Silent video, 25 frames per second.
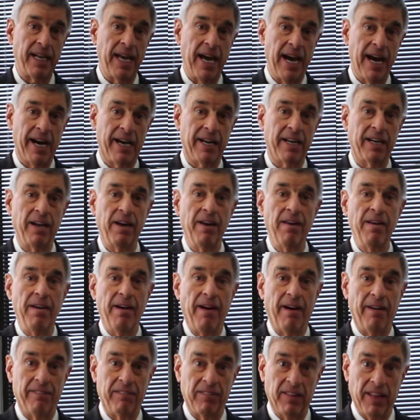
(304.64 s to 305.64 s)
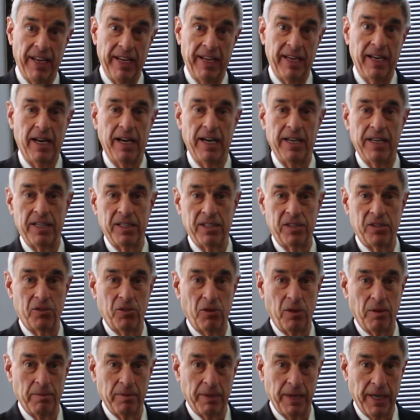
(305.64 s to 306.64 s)
act of like-kind
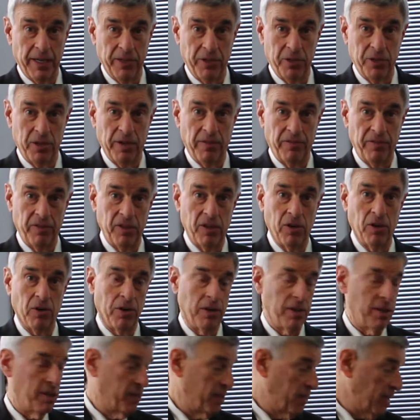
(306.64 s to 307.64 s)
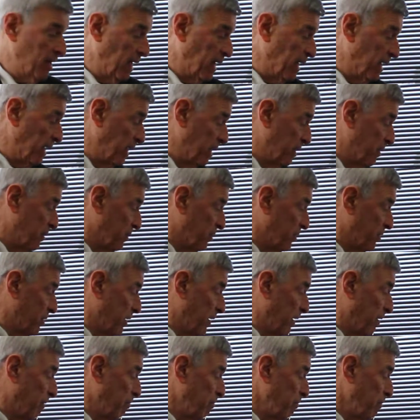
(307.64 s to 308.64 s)
discrimination if you go to the state
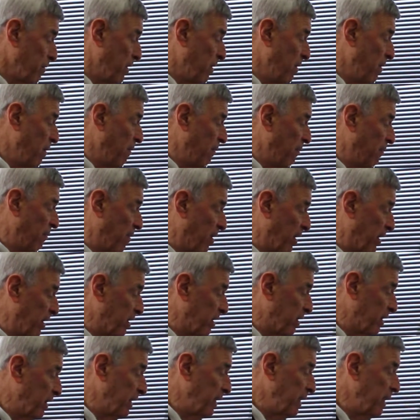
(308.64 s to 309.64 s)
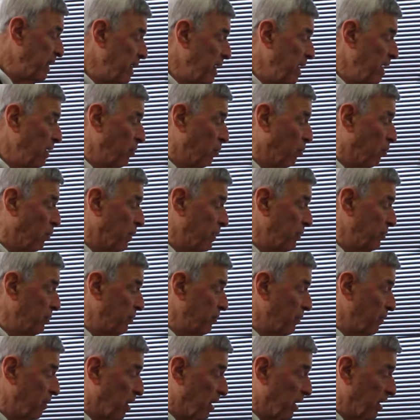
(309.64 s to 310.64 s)
agency. Finally,
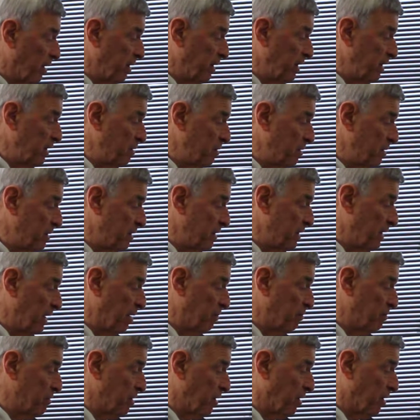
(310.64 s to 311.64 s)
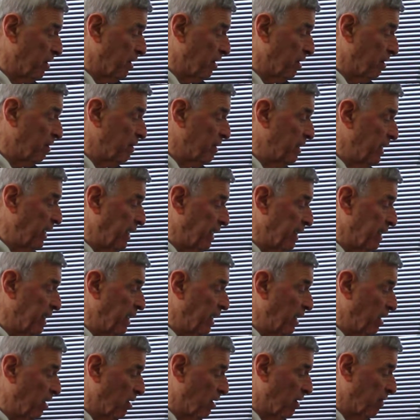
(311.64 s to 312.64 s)
once all these steps are taken
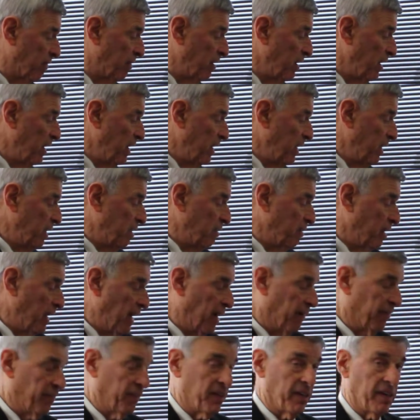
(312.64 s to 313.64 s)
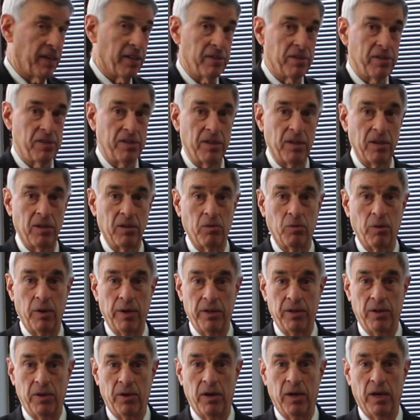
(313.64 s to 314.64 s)
care of, you have to consider
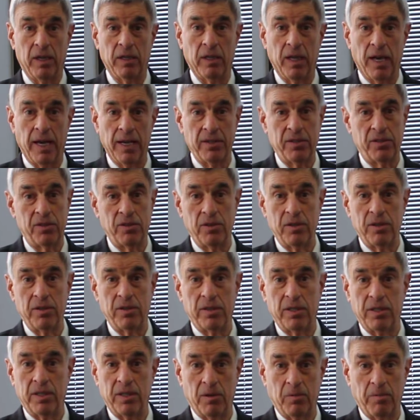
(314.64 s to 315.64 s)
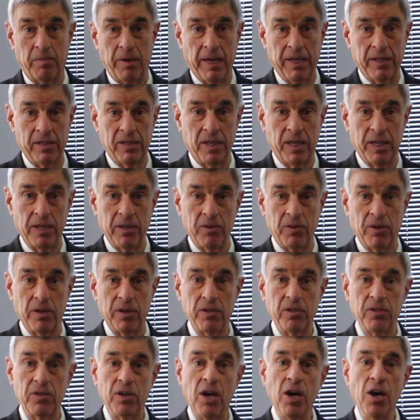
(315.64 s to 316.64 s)
whether a lawsuit is in your best
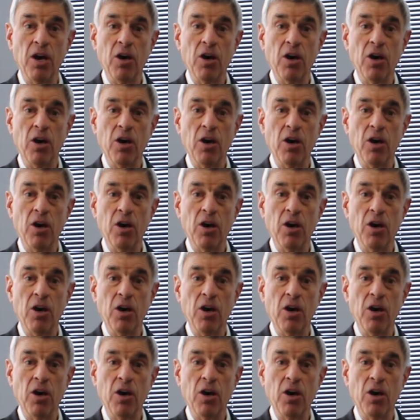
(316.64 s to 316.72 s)
interest,